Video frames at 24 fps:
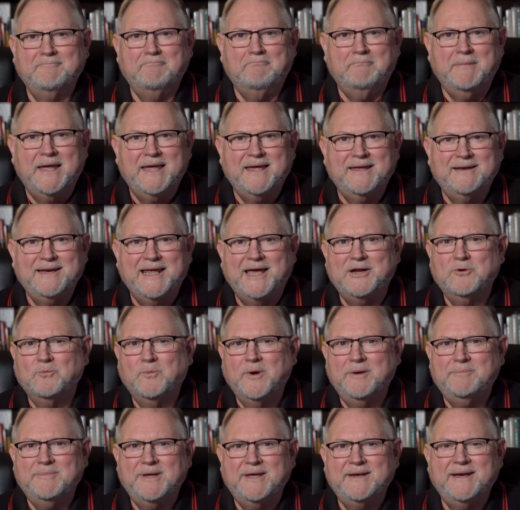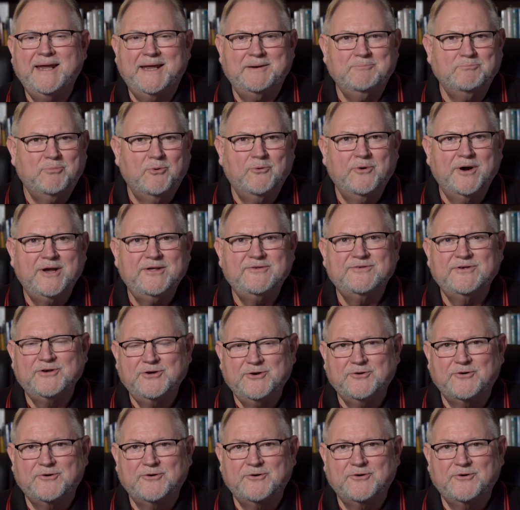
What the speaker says: men and women and boys and